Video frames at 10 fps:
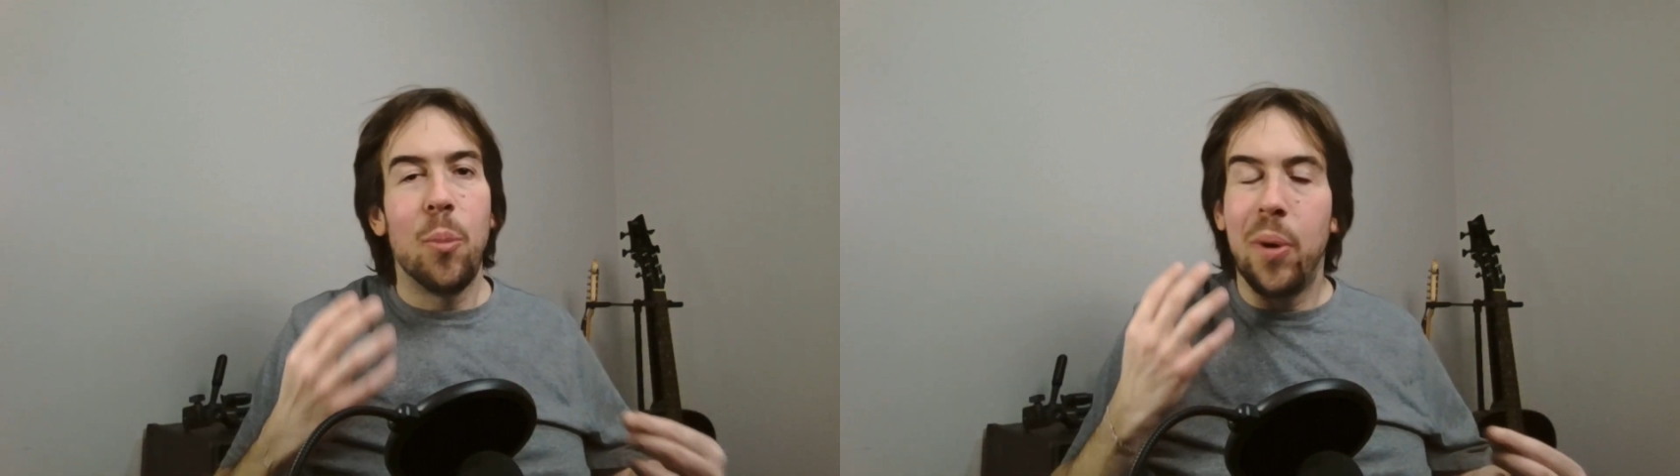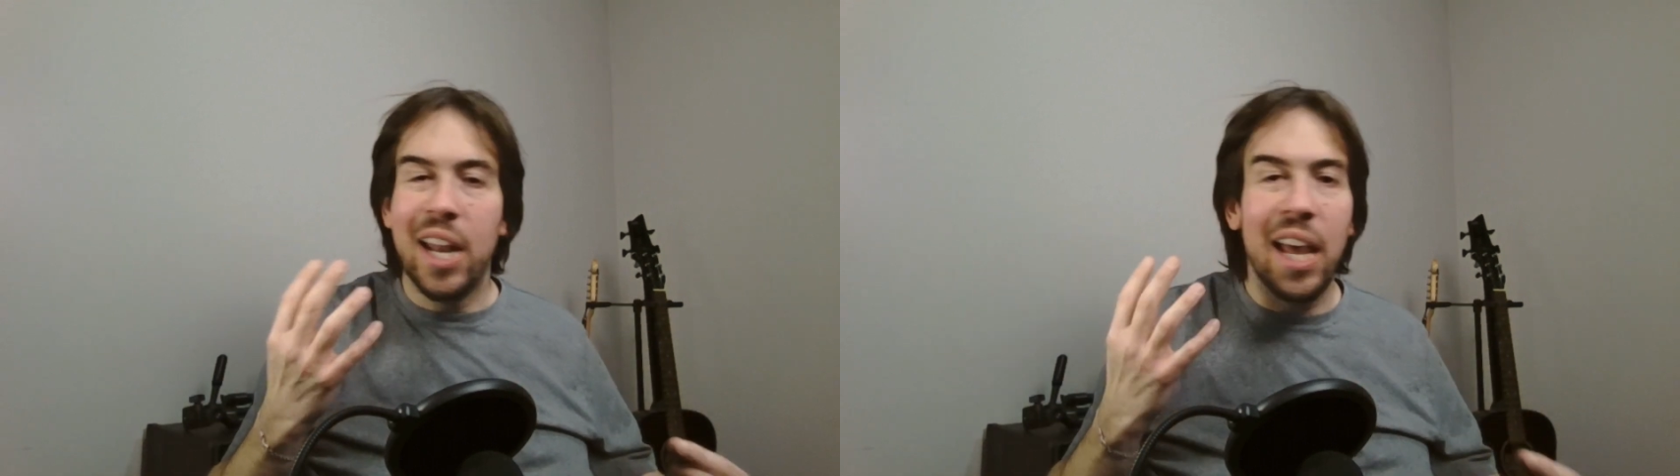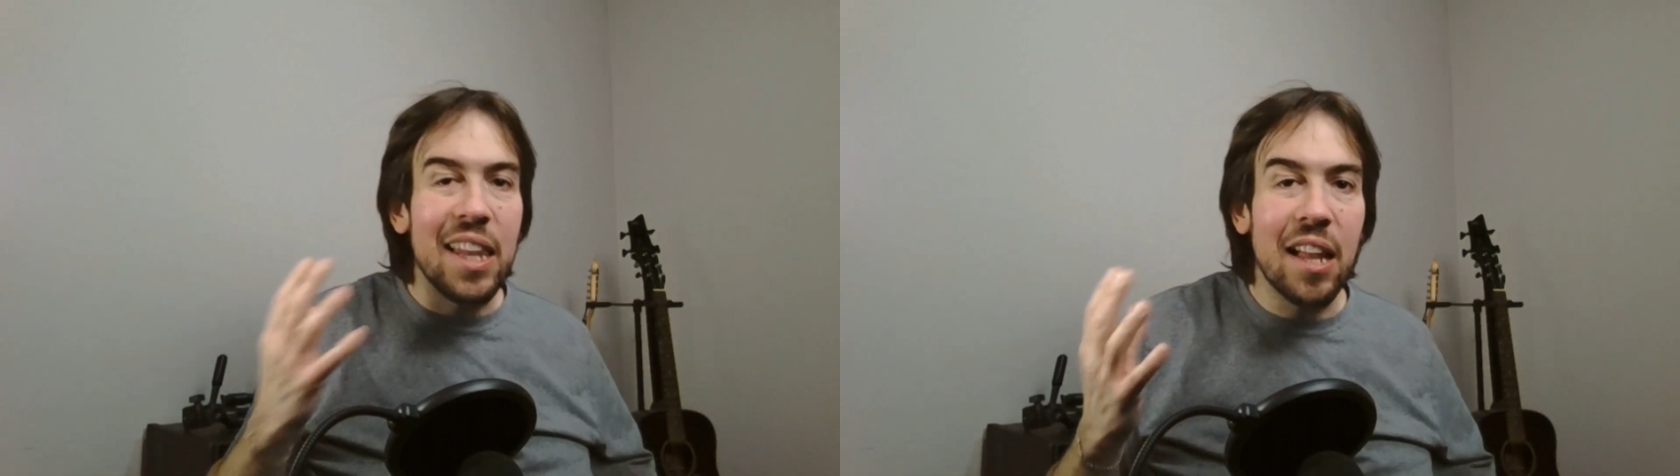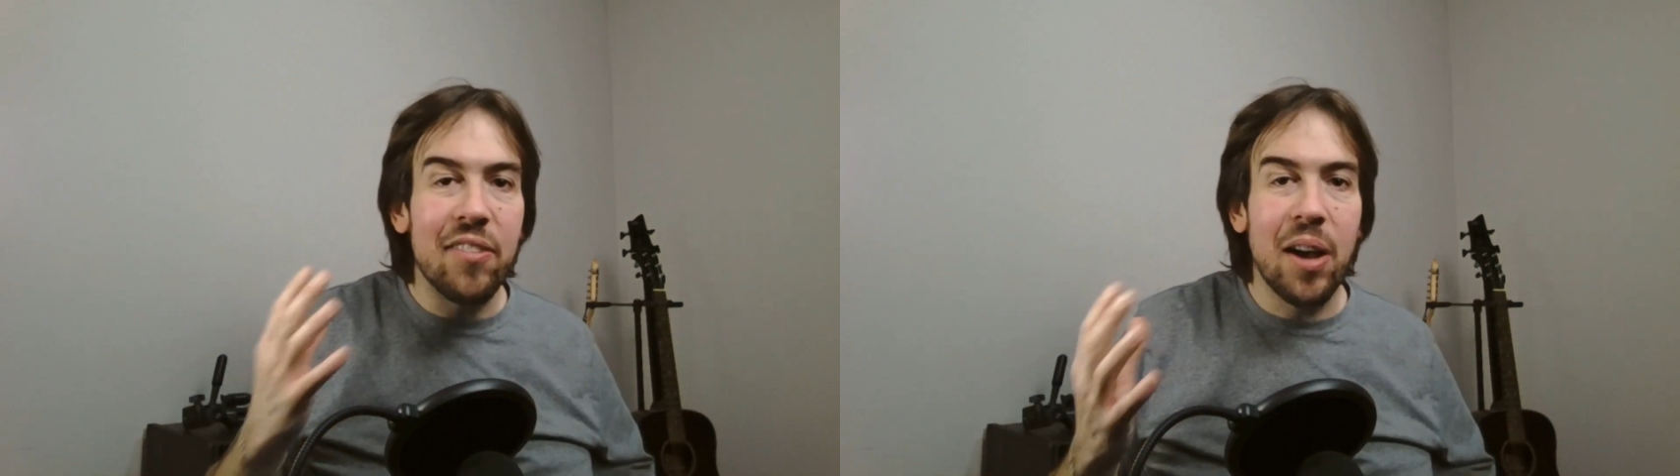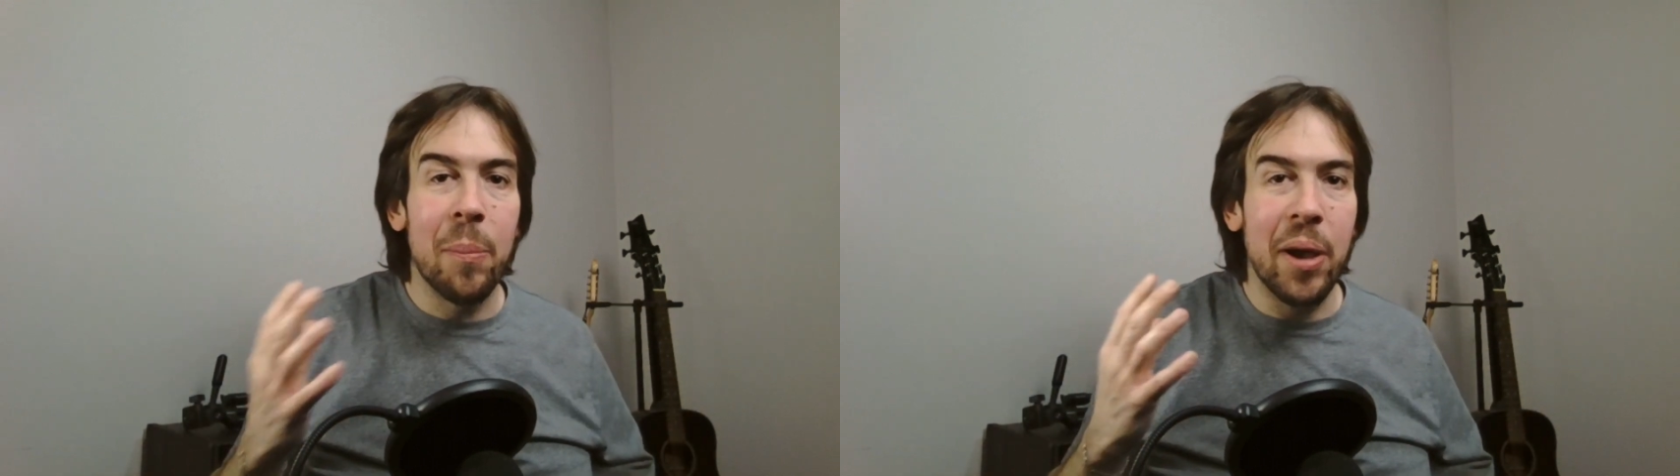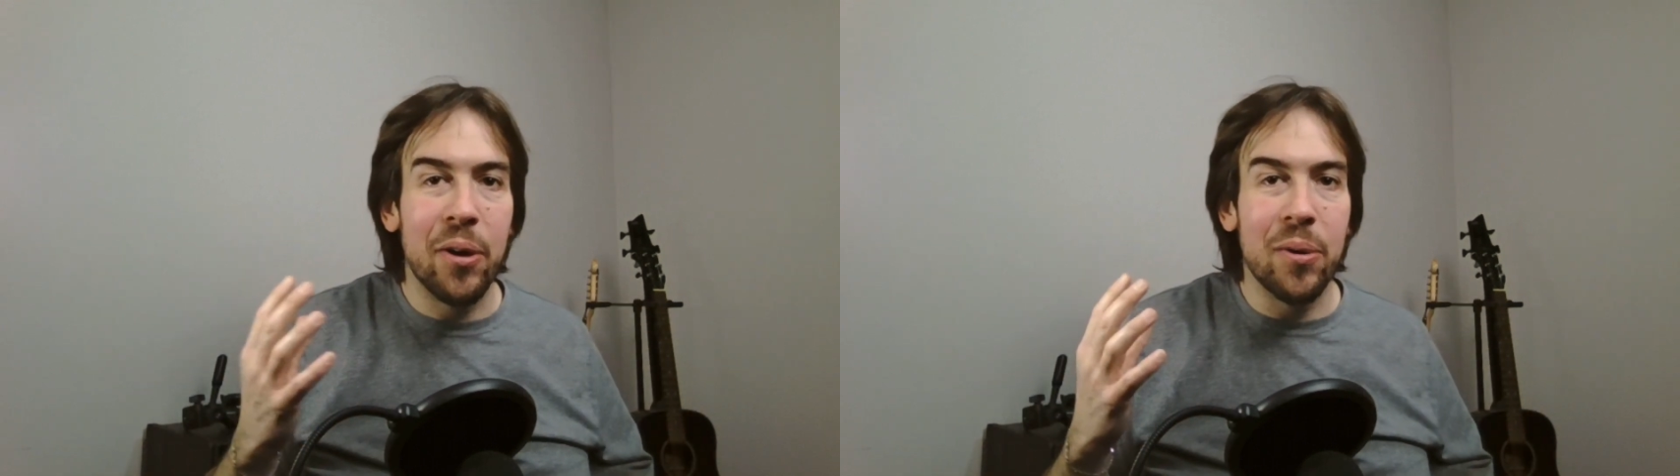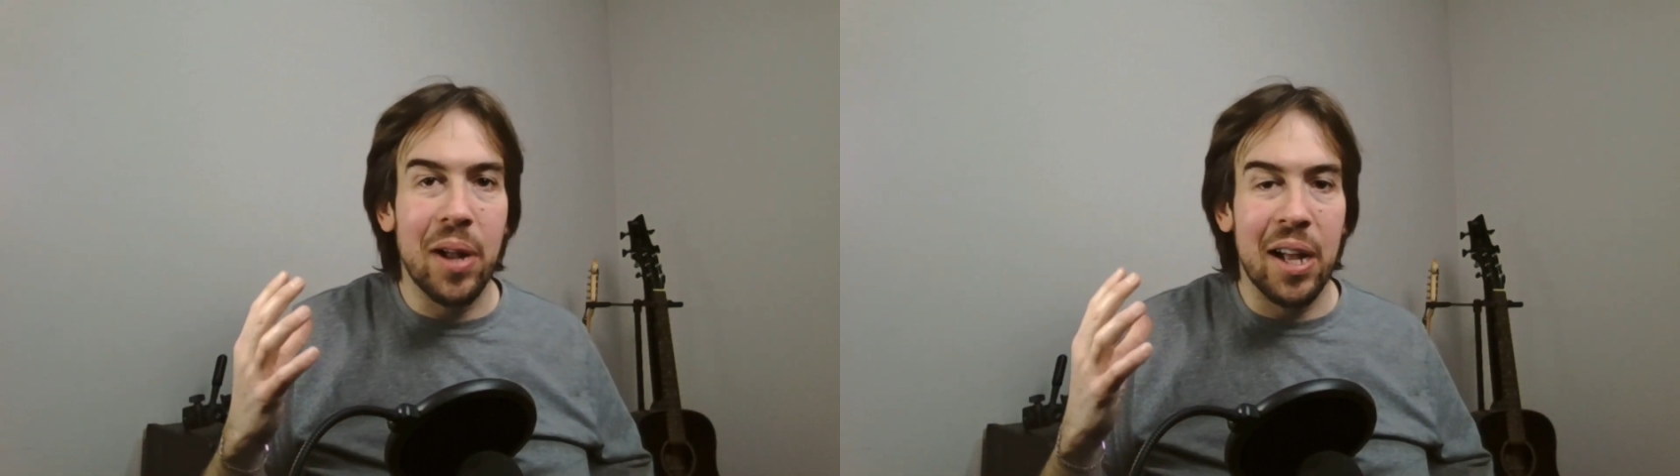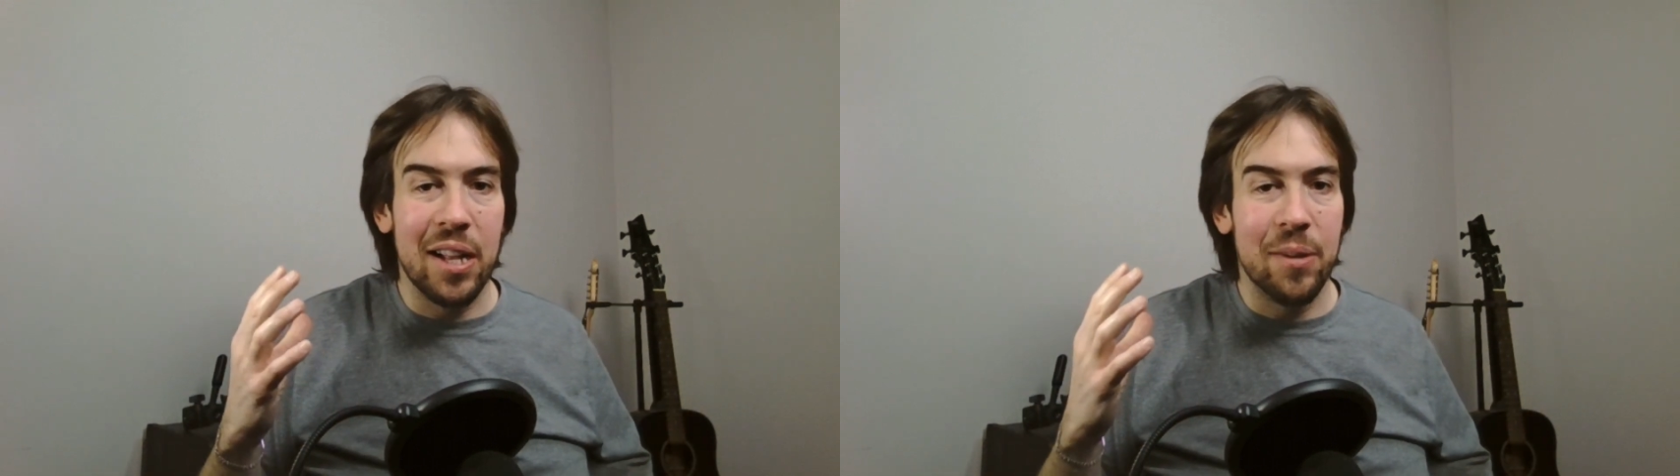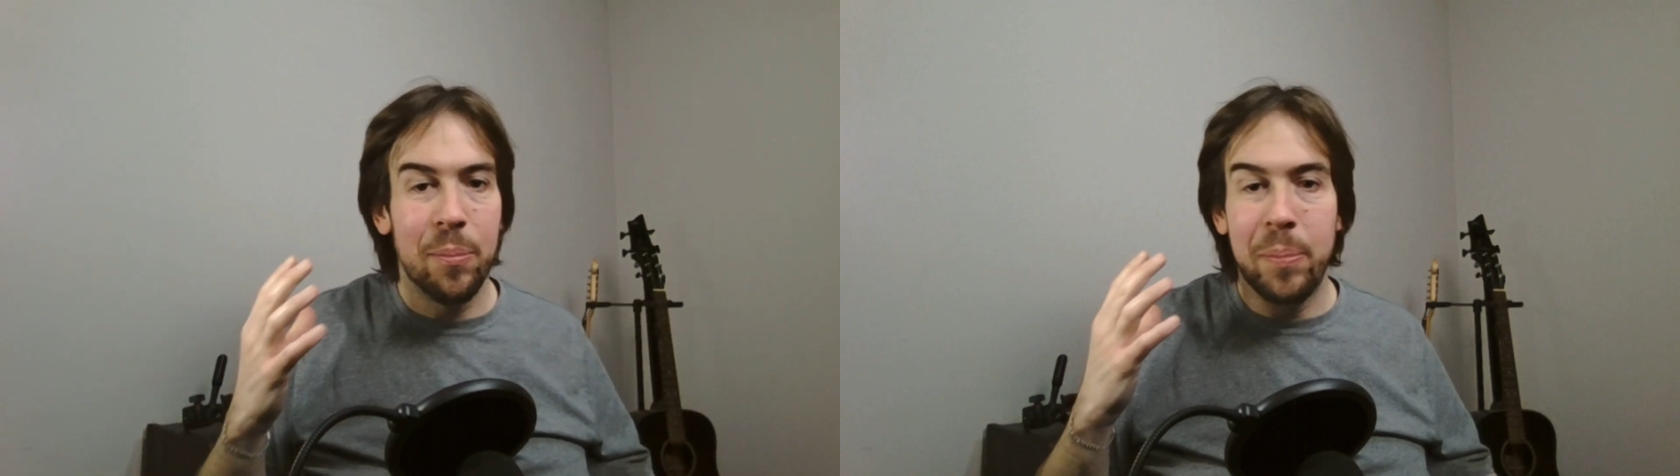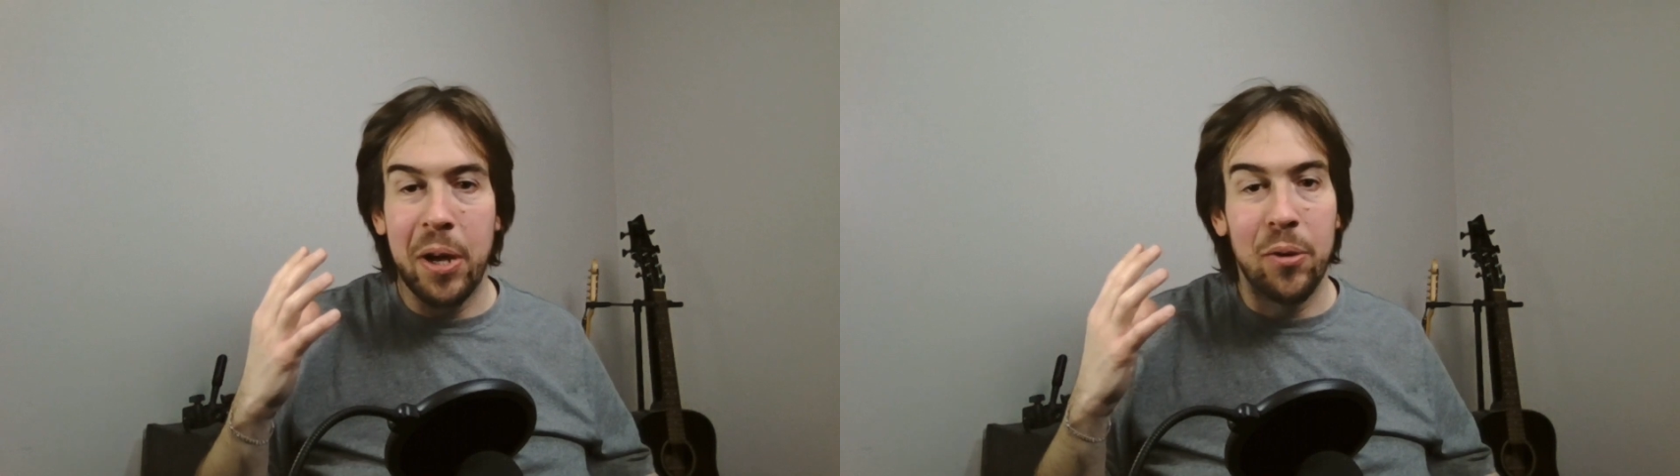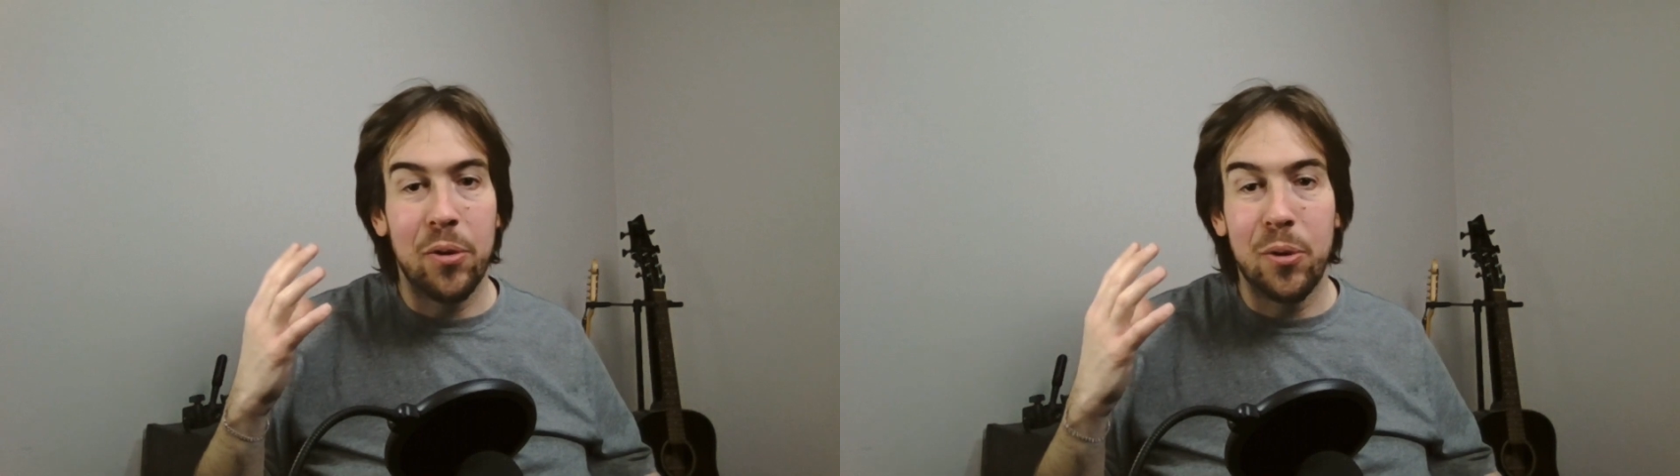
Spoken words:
What I love about